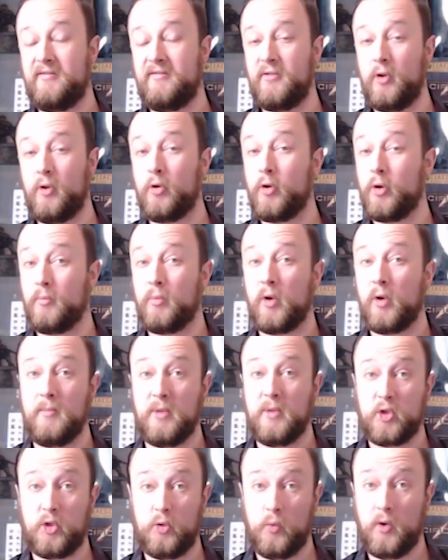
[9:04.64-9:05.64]
Quarter Prime
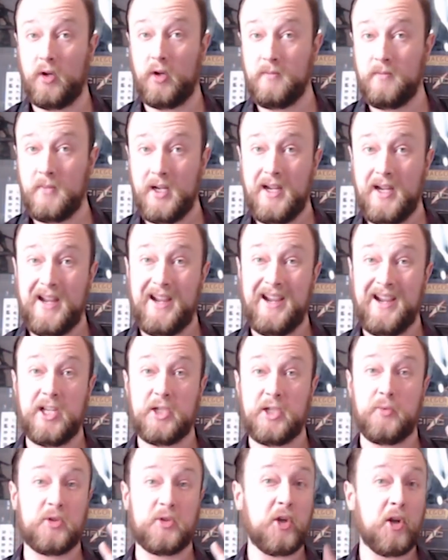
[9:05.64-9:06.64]
Issue 1, and it's
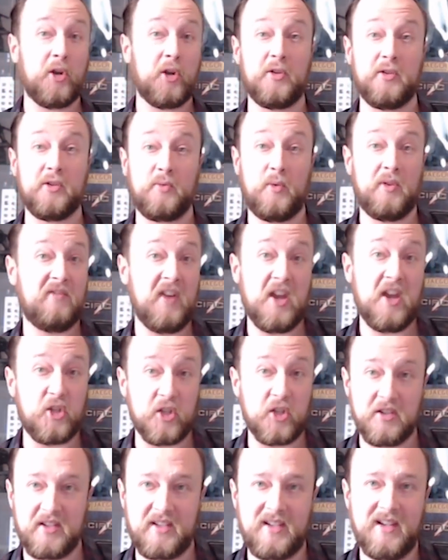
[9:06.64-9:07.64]
returned with
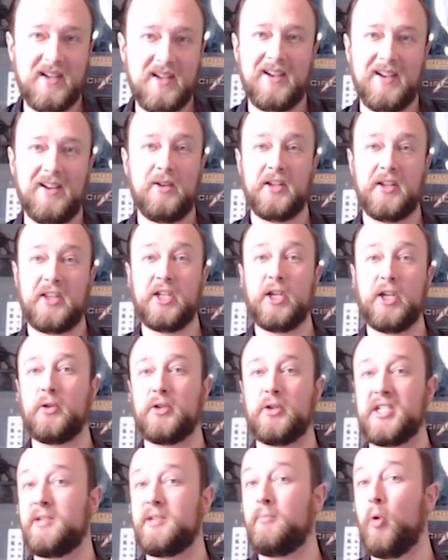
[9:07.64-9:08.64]
vengeance, with another
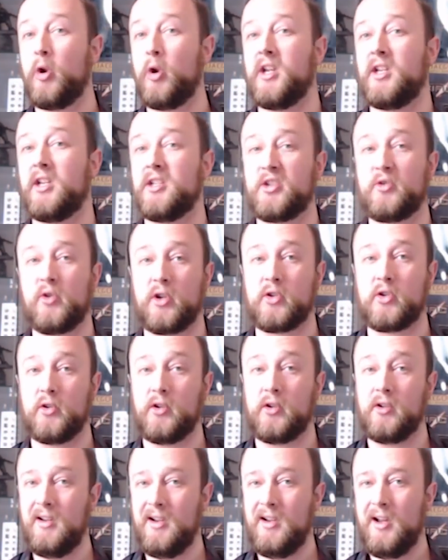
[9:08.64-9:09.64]
disappointing
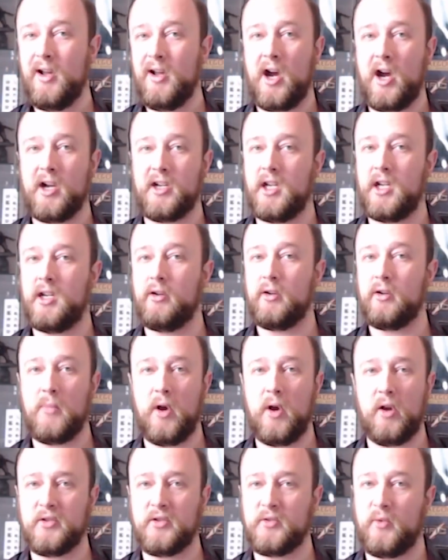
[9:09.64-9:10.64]
instructional on getting your
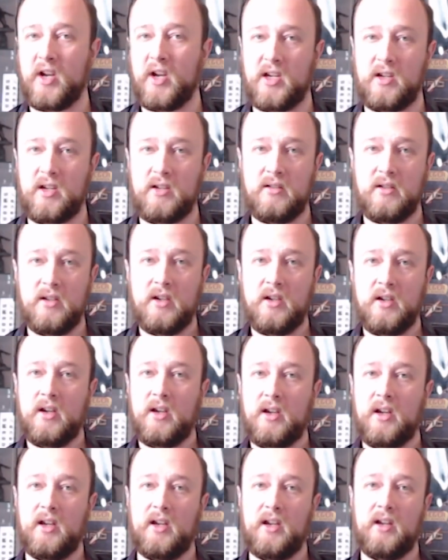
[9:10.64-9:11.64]
models ready
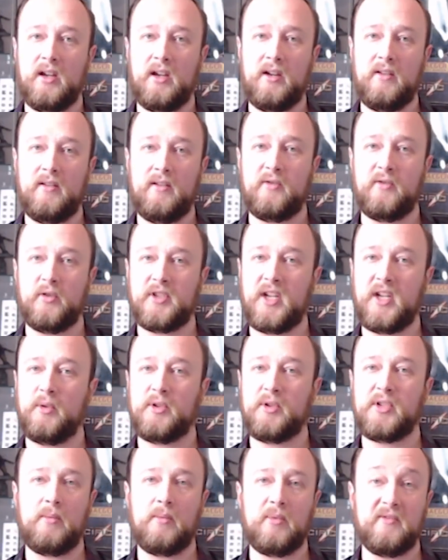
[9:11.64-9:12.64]
for
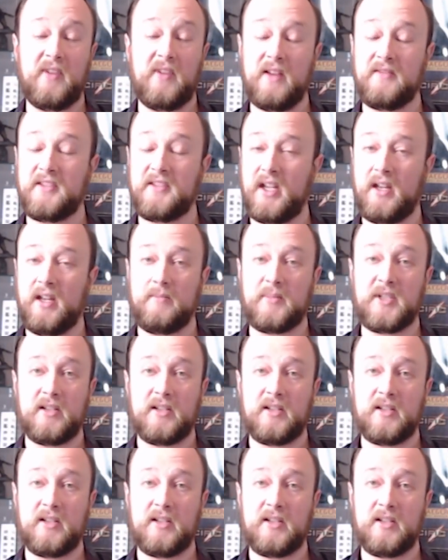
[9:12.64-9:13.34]
tabletop in 5 steps.